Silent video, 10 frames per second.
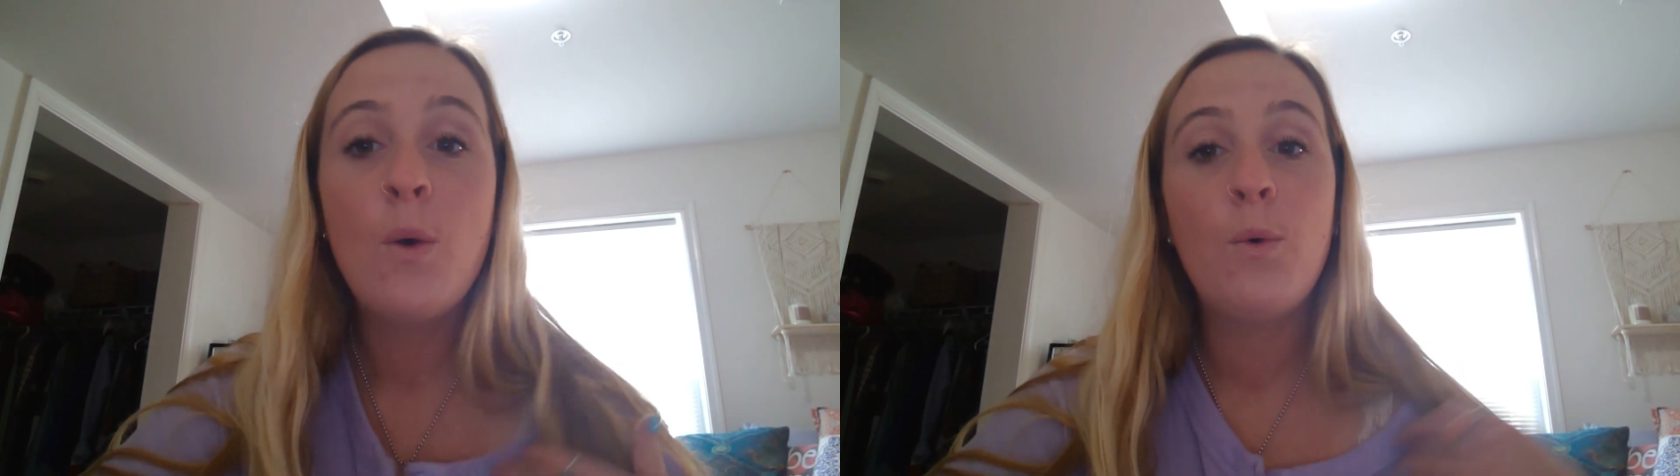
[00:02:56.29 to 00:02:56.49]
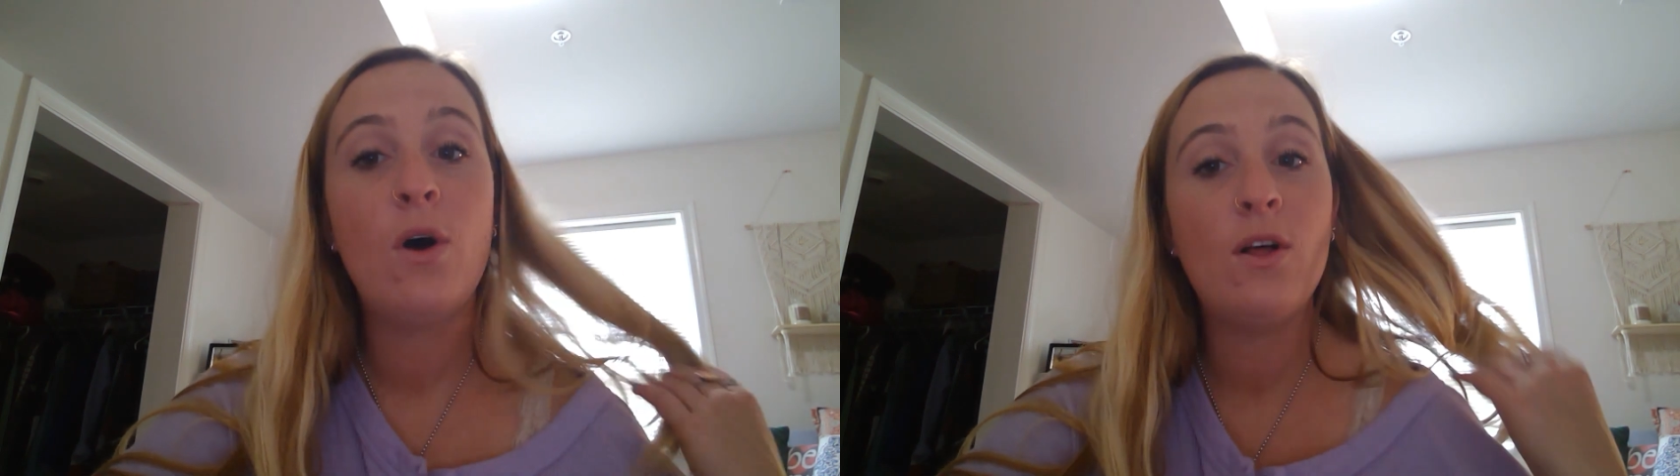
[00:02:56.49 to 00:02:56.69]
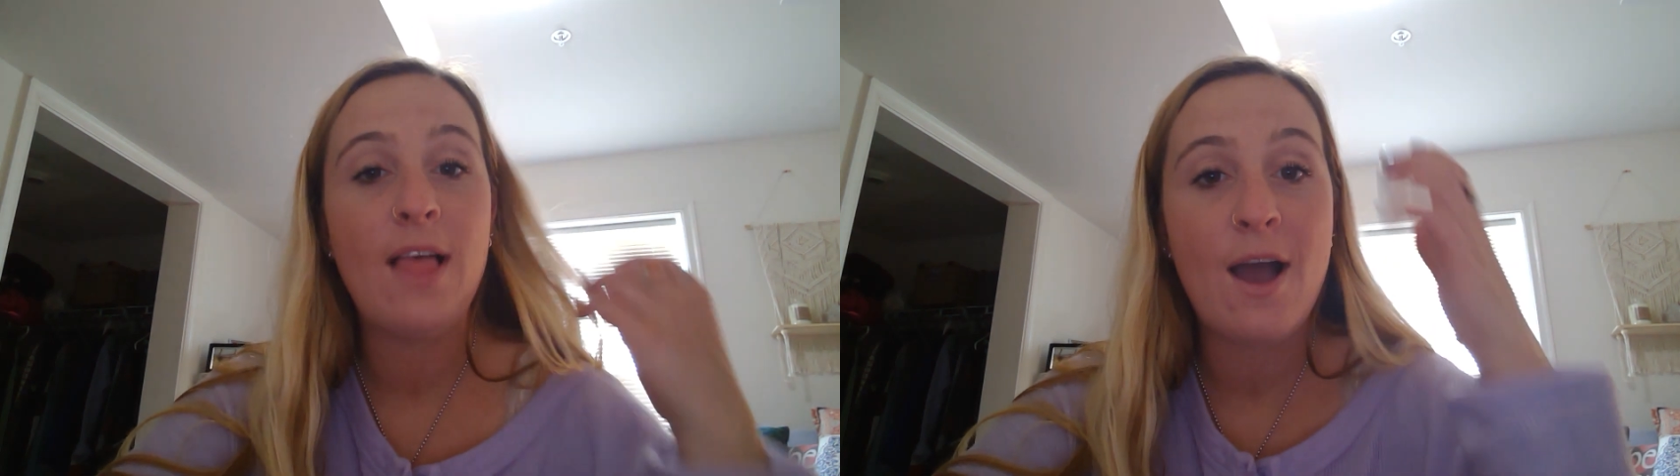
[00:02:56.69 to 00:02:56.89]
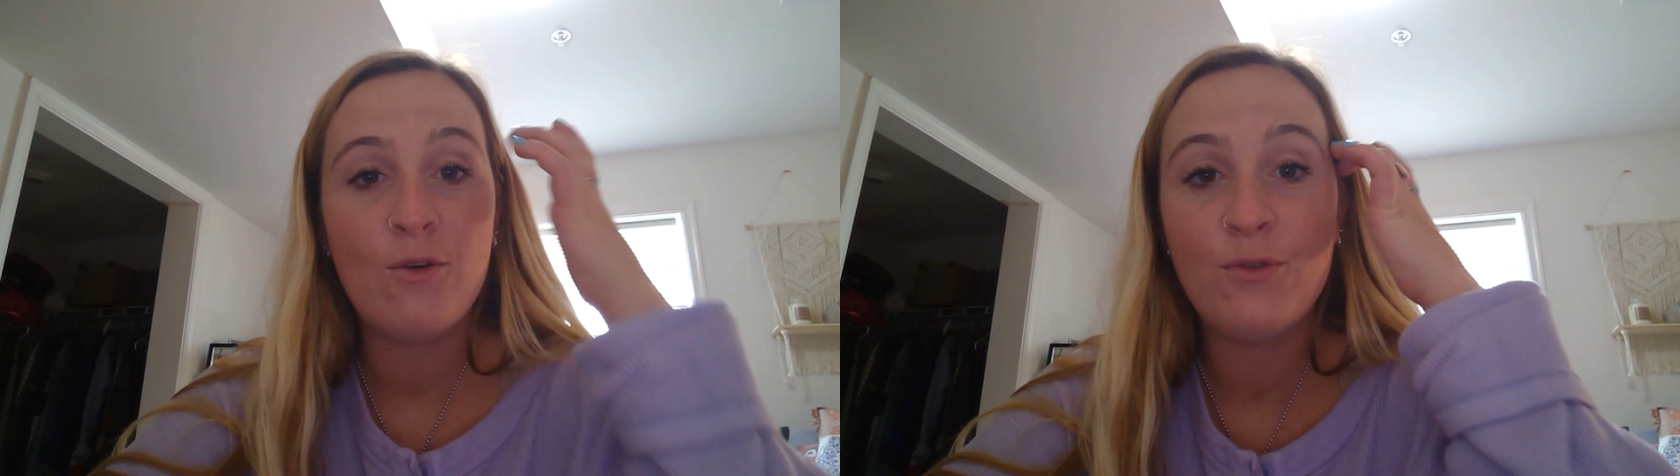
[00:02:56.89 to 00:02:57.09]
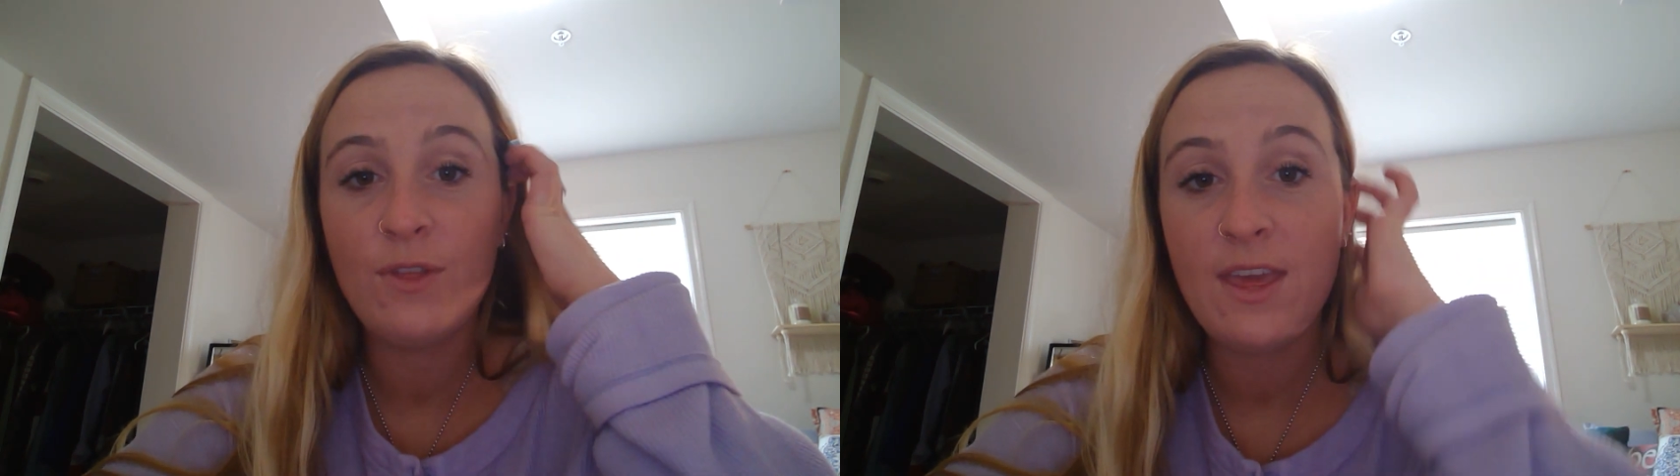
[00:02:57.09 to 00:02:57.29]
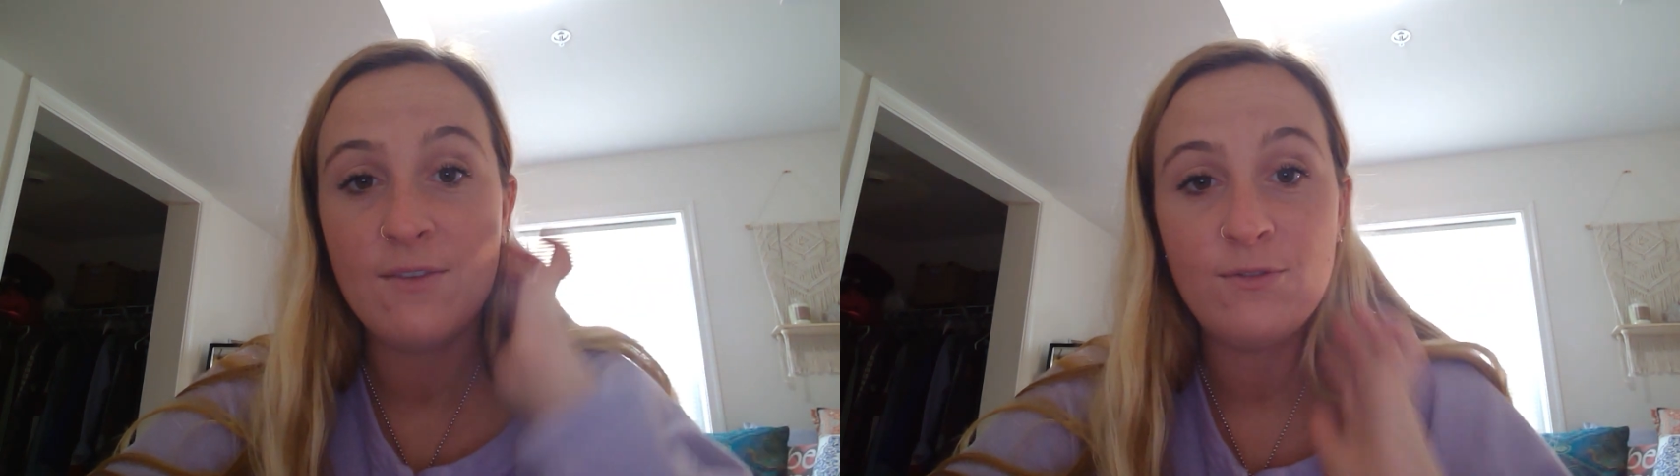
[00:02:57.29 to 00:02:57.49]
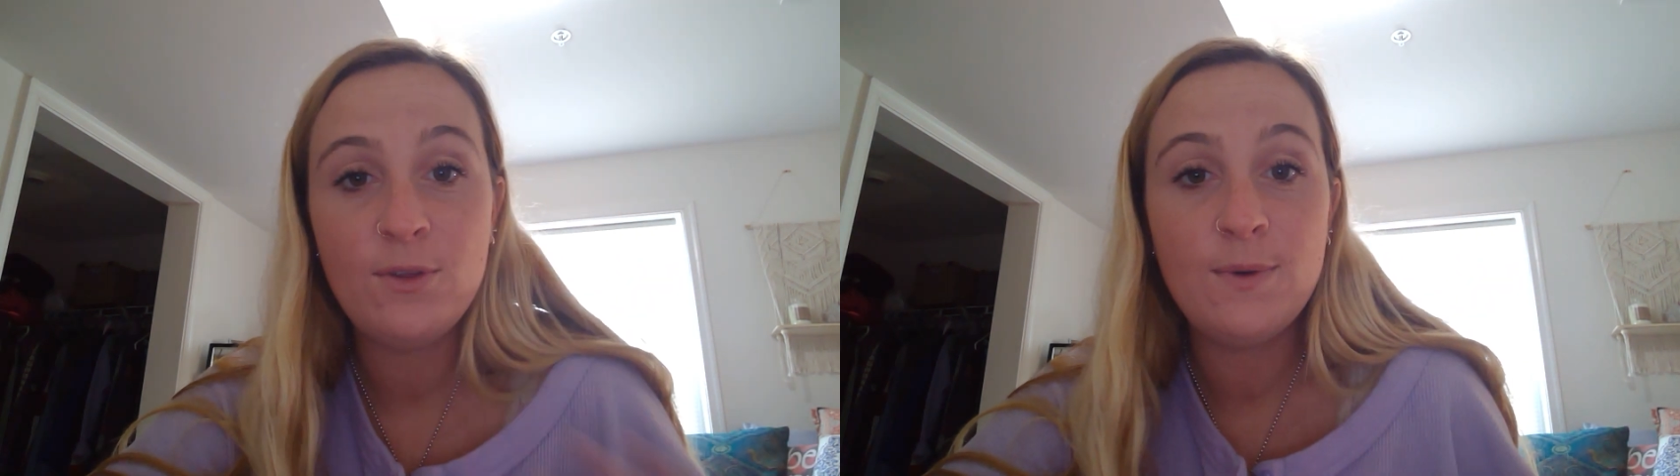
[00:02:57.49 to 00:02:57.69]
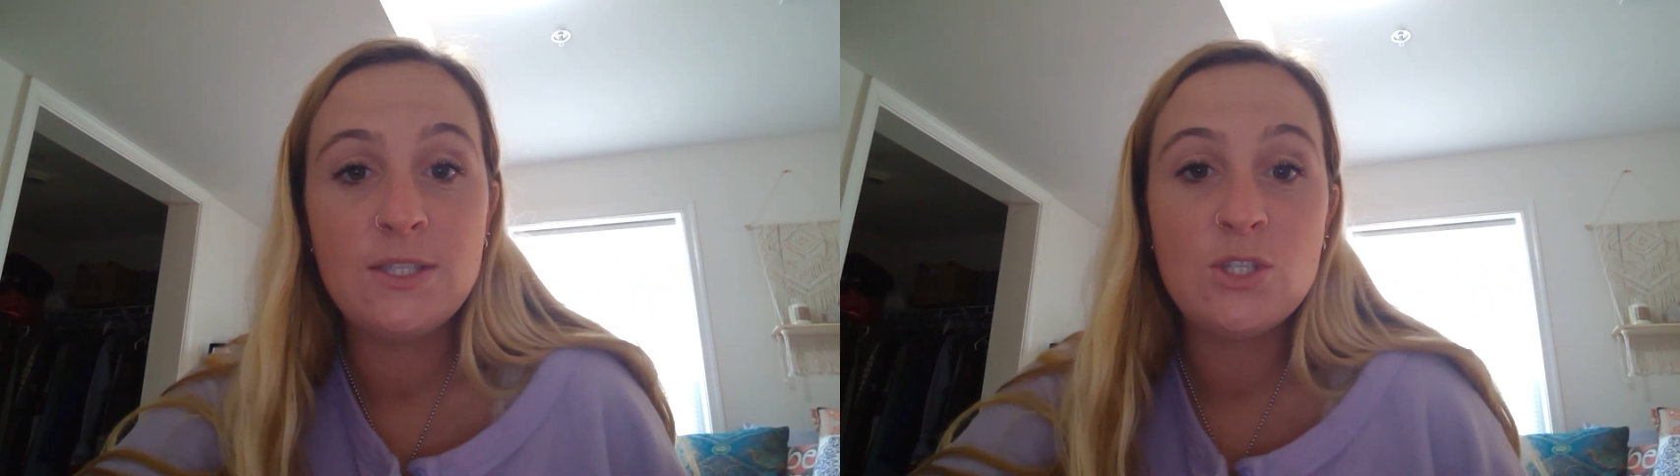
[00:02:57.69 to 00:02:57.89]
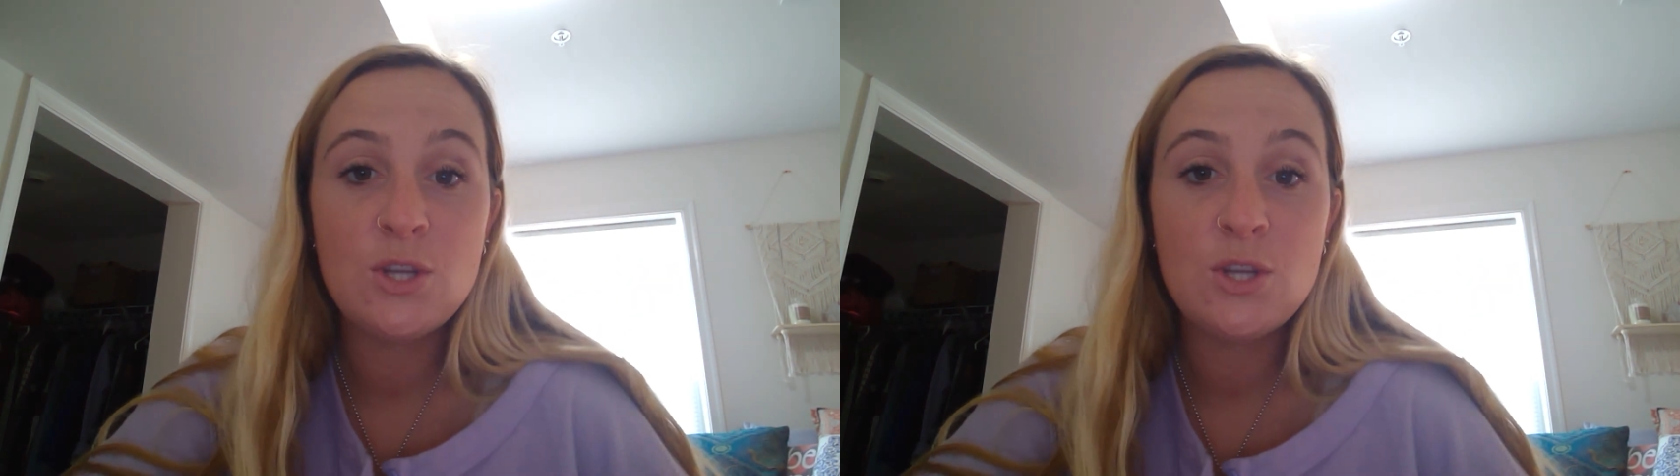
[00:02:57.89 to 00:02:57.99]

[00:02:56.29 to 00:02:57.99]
will allow for the influence